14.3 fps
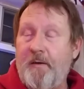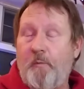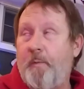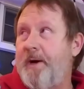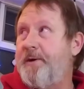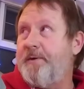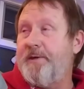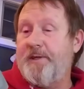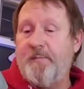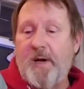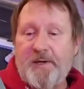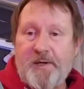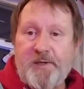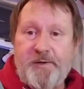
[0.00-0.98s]
Winter is
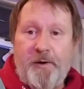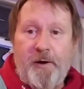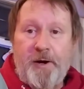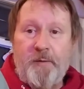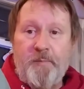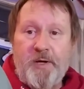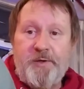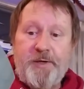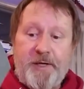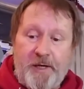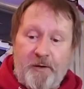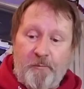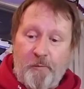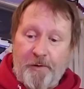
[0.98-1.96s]
about to start in Michigan,
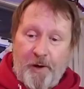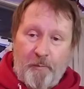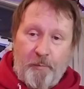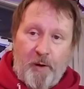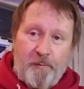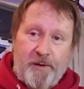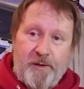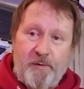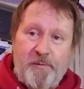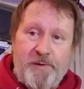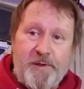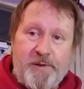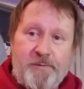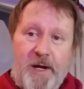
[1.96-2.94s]
and what I'll probably do with
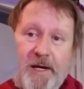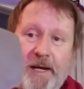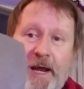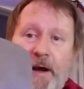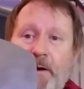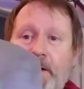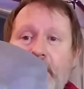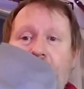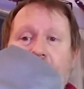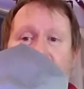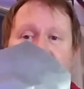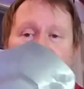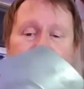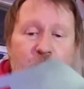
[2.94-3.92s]
this right now
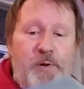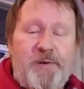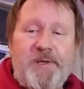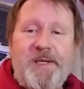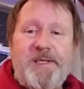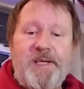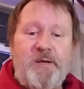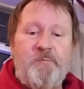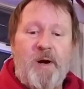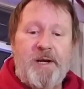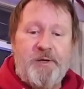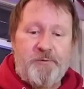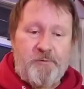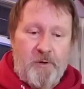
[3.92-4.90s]
is put this in my
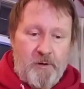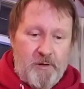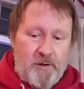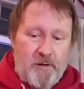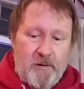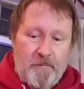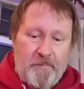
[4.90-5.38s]
trunk.